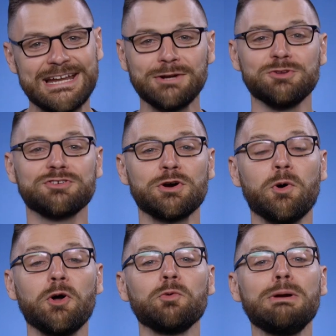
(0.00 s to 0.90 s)
Now let's
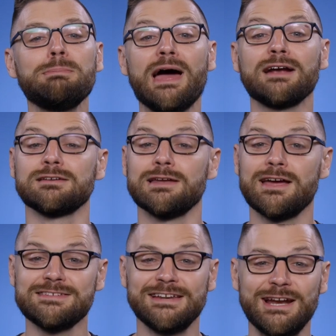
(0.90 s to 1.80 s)
go all the way back to
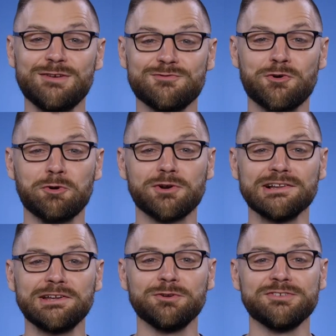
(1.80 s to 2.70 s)
1984 in a
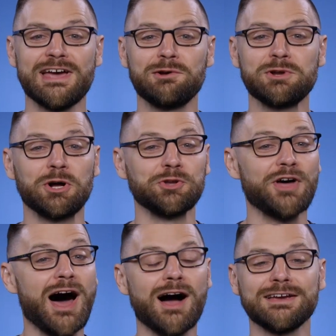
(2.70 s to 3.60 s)
little town called
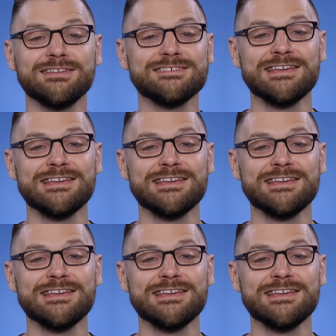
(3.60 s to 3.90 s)
Hawkins,